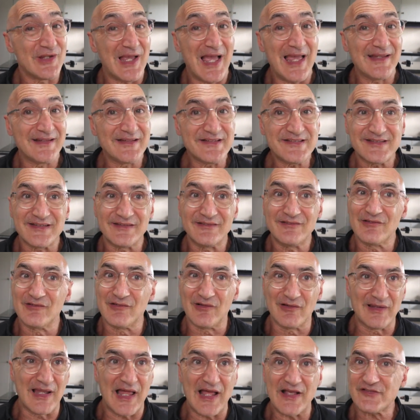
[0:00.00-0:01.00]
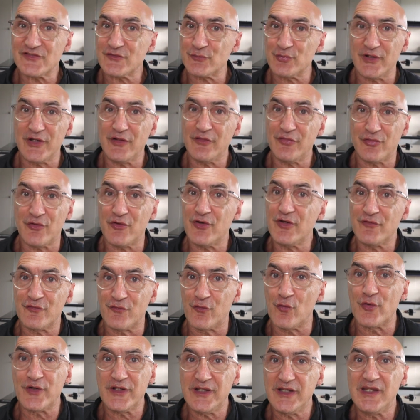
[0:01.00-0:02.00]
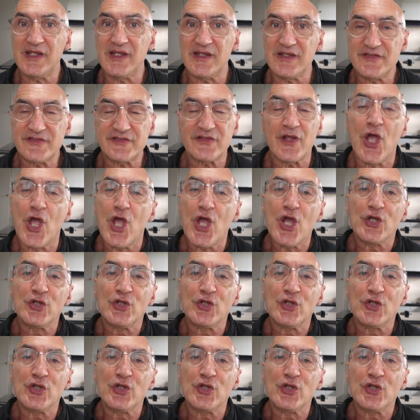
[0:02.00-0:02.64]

hey, listen, your last 20, 30, 40 years,